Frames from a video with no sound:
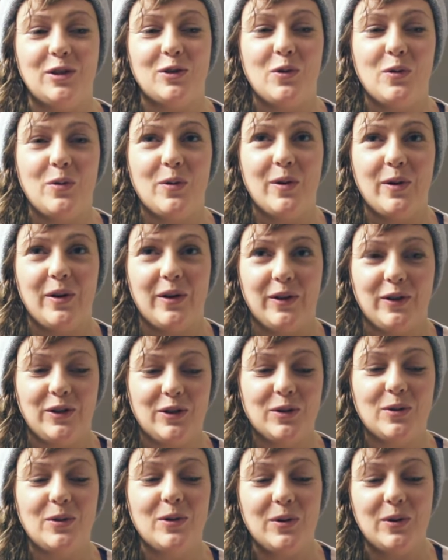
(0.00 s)
so
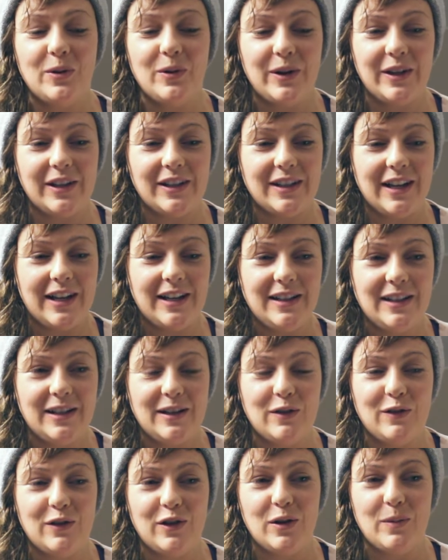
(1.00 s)
so
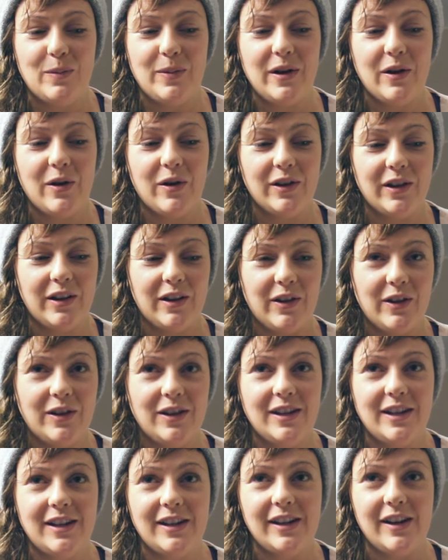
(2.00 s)
excited to be on the
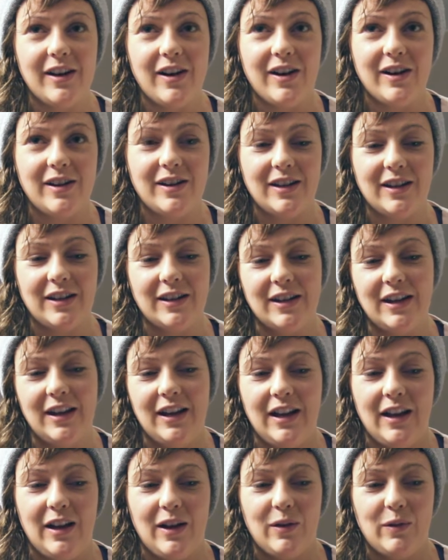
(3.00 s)
London card and
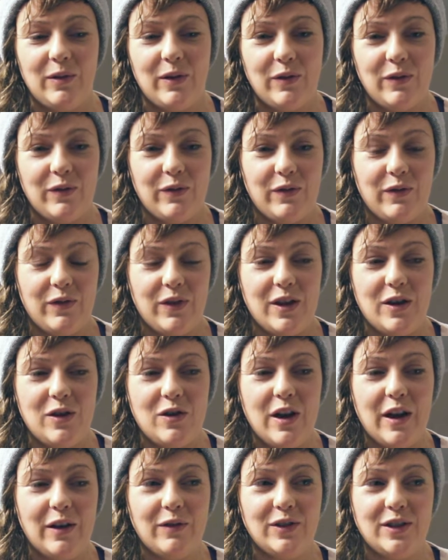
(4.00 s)
with the
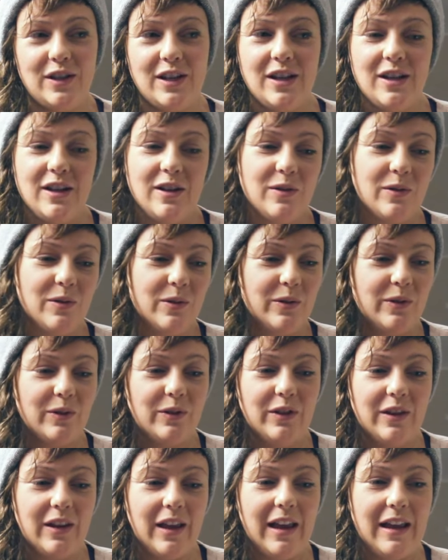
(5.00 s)
UFC you
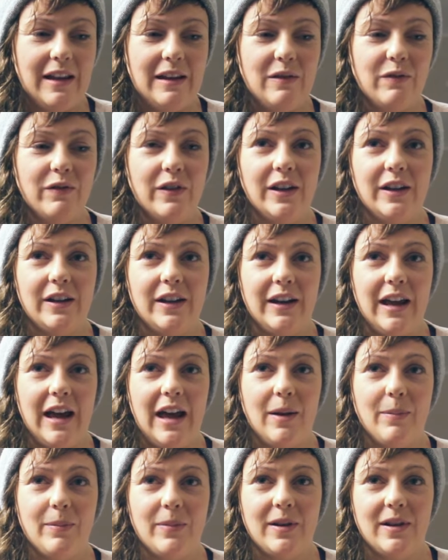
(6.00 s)
know anything can
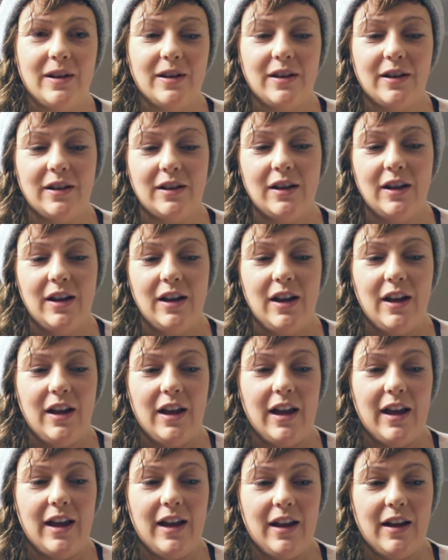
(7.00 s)
happen and
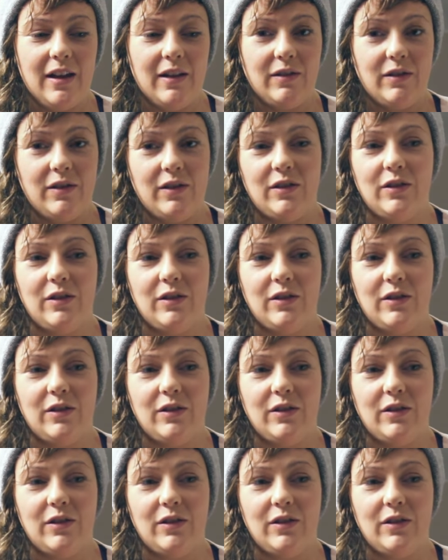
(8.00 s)
uh,